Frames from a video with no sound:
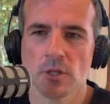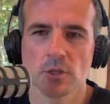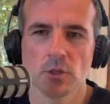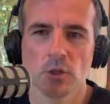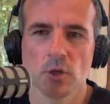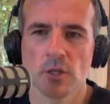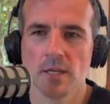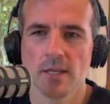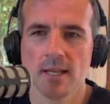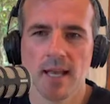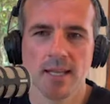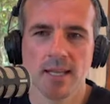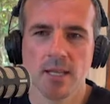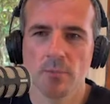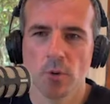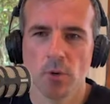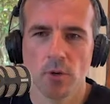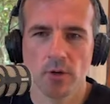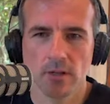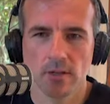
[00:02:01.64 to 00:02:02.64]
can learn at
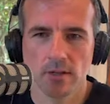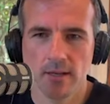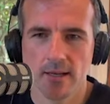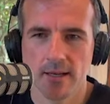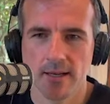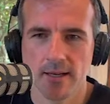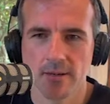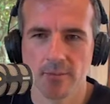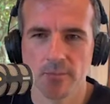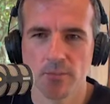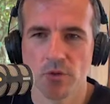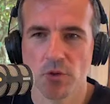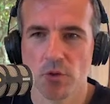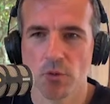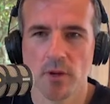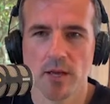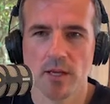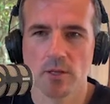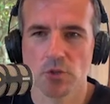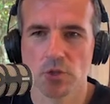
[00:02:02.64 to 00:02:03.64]
any point
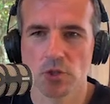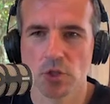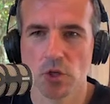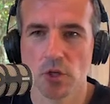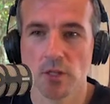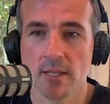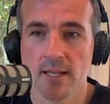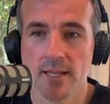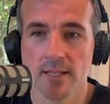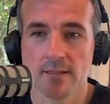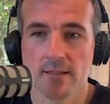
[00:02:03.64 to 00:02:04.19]
throughout your journey,